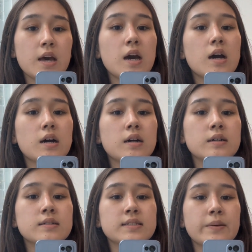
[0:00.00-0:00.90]

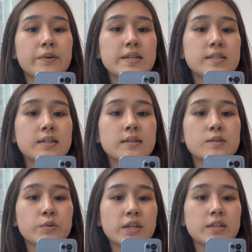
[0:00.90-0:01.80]
Uh, the uprising
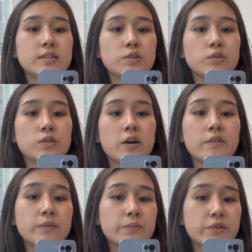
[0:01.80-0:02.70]
weakened due to
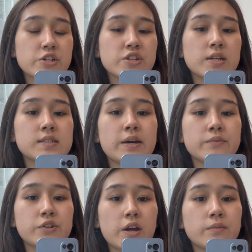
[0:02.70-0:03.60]
government pressure and some
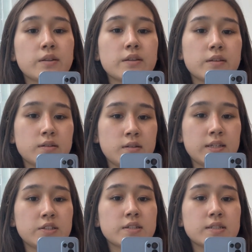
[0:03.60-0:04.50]
tribal uh,
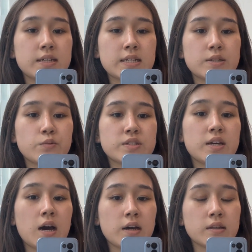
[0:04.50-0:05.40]
leaders siding with the
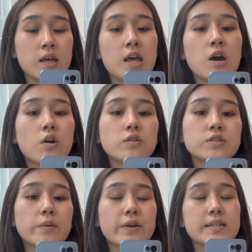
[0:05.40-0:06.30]
Khan. Also,
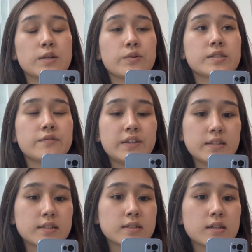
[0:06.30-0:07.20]
uprising was
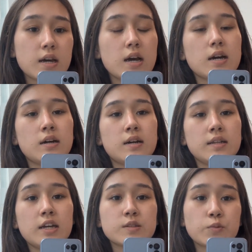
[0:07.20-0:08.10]
defeated. Uh, it
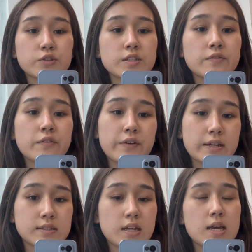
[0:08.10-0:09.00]
has positive
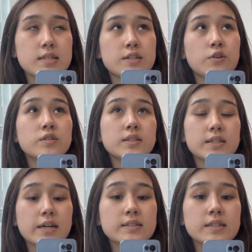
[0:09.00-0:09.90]
effects. The early
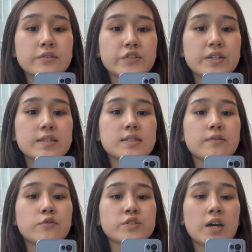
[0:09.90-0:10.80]
tax increase
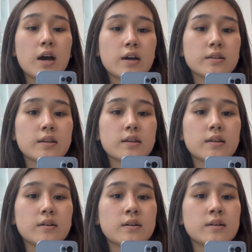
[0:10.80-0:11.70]
for the Khan
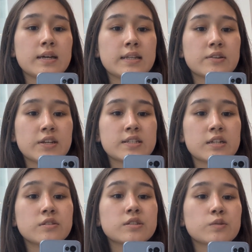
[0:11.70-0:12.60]
uh, and his
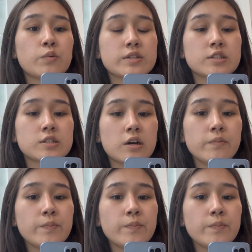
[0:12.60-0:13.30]
relatives was stopped.